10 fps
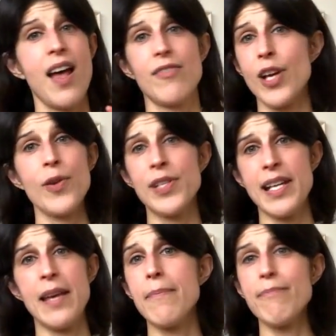
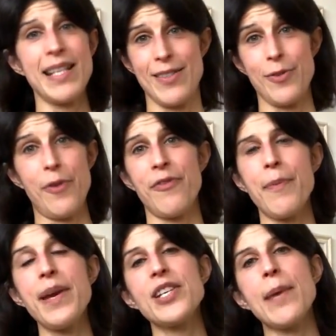totally mental for
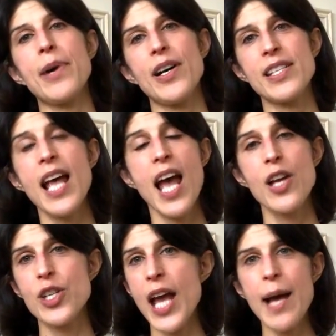PJ Masks.
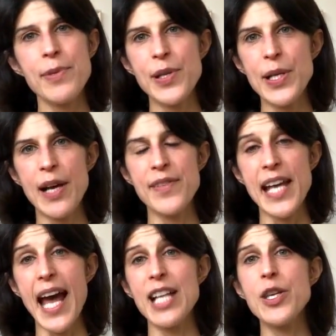She absolutely loves
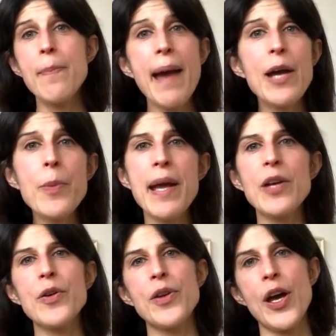it, and you may or may
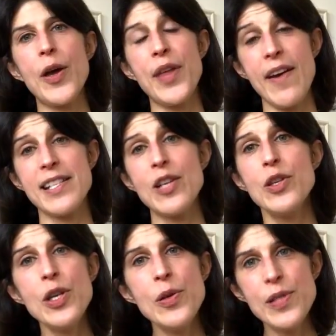not know there is a
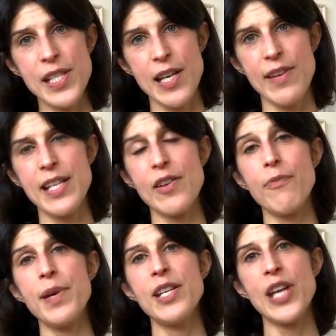new series
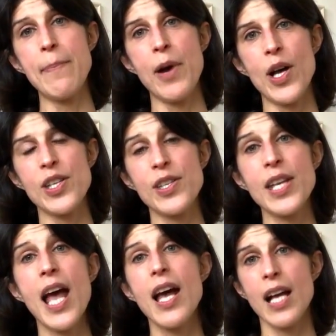of PJ
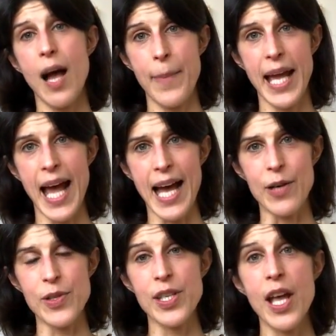Masks coming
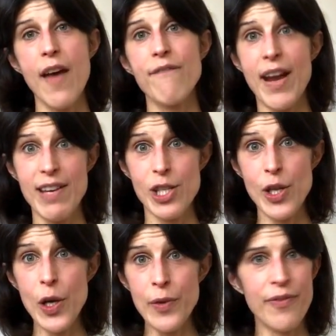out very
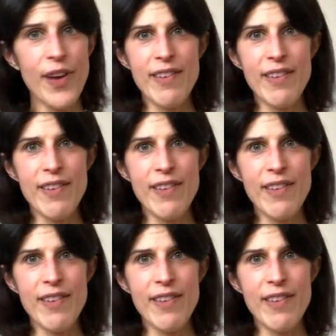soon,